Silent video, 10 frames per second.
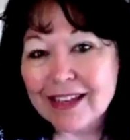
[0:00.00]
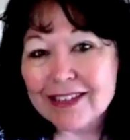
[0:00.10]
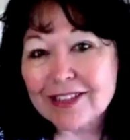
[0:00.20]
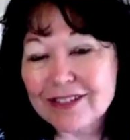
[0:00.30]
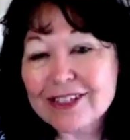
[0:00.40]

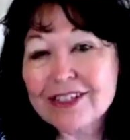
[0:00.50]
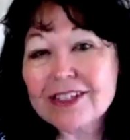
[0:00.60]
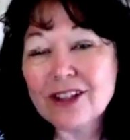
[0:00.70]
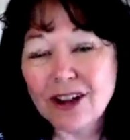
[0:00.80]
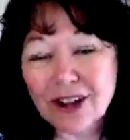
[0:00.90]
as there is
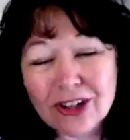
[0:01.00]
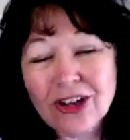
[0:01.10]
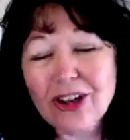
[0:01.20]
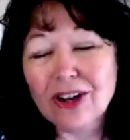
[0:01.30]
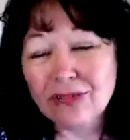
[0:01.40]
a
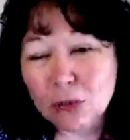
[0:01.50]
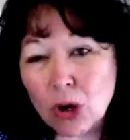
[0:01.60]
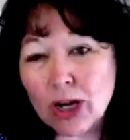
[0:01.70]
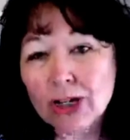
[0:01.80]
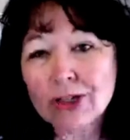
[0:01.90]
ton of
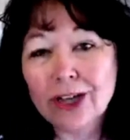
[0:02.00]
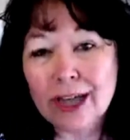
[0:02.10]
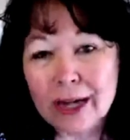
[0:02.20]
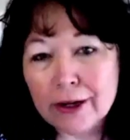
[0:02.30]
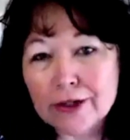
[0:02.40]
water
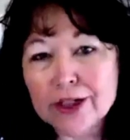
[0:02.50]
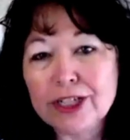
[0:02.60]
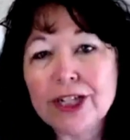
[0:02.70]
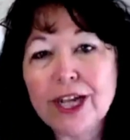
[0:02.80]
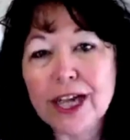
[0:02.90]

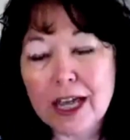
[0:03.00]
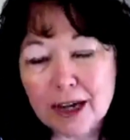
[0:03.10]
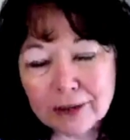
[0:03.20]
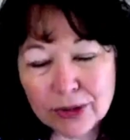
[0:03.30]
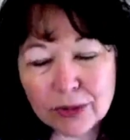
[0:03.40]
energy
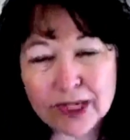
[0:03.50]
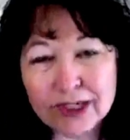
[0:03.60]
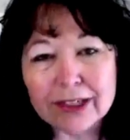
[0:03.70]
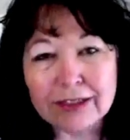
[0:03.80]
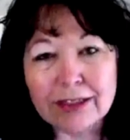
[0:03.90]

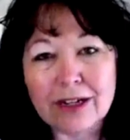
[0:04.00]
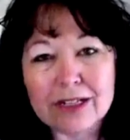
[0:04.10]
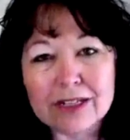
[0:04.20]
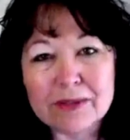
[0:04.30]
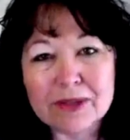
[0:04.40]
everywhere in the
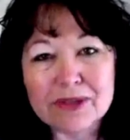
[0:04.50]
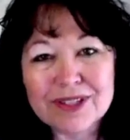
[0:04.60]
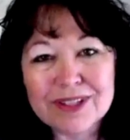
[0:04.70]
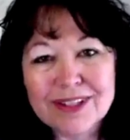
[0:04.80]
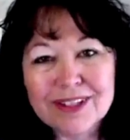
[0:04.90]

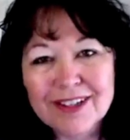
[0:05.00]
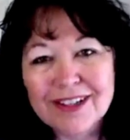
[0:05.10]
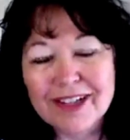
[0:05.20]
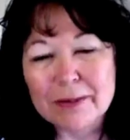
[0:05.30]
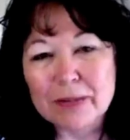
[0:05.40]
cosmos
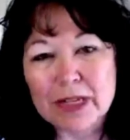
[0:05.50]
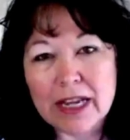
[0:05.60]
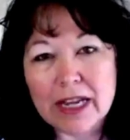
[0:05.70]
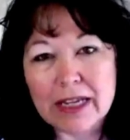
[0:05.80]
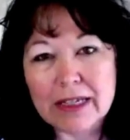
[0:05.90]
on
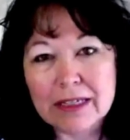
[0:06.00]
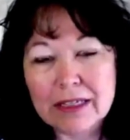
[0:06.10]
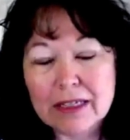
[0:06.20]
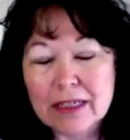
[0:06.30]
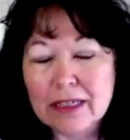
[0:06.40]
Monday.
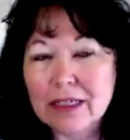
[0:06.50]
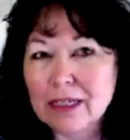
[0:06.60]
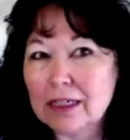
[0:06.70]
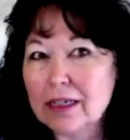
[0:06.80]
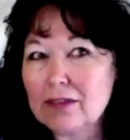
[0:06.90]

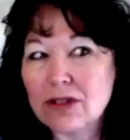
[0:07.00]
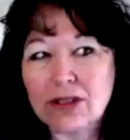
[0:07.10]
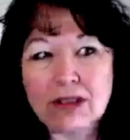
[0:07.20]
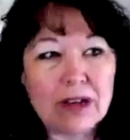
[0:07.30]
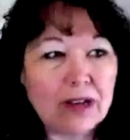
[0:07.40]
Like there's a
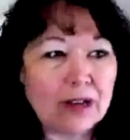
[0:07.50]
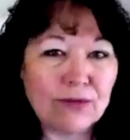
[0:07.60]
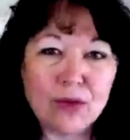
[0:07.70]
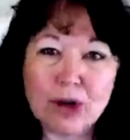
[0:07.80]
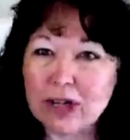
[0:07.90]
lot
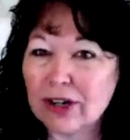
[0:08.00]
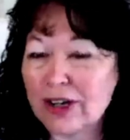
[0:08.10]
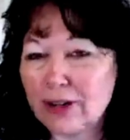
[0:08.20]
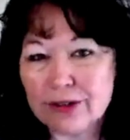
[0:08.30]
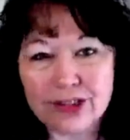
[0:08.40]
of
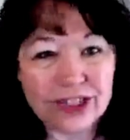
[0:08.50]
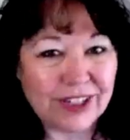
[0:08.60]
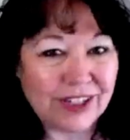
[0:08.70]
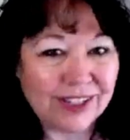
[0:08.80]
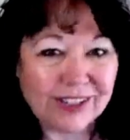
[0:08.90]
water
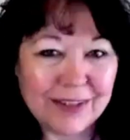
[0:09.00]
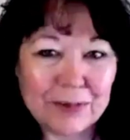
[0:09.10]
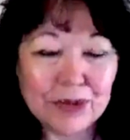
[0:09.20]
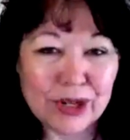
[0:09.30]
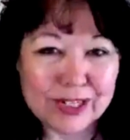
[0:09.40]
energy
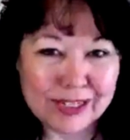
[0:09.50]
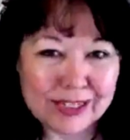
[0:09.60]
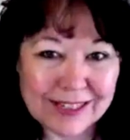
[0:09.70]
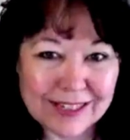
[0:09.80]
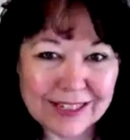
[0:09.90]

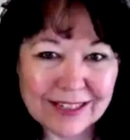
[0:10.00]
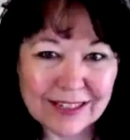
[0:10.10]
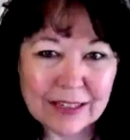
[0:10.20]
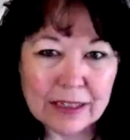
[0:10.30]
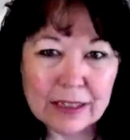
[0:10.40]
present.
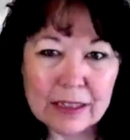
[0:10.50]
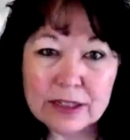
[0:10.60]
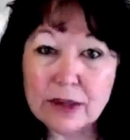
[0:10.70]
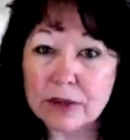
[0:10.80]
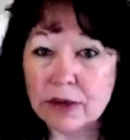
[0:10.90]

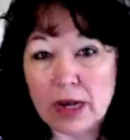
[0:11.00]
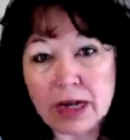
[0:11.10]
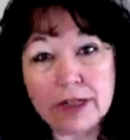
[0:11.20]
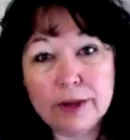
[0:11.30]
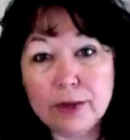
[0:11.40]
So
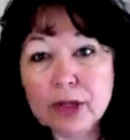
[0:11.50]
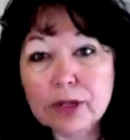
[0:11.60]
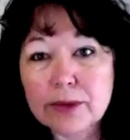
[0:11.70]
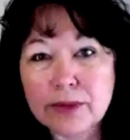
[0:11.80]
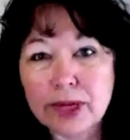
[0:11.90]
how do you
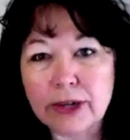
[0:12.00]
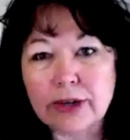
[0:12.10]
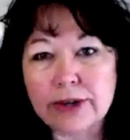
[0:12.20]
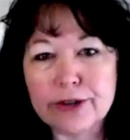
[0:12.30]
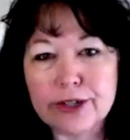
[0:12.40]
work with
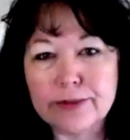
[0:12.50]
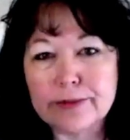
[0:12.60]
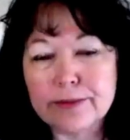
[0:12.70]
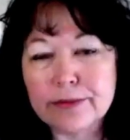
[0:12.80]
water energy?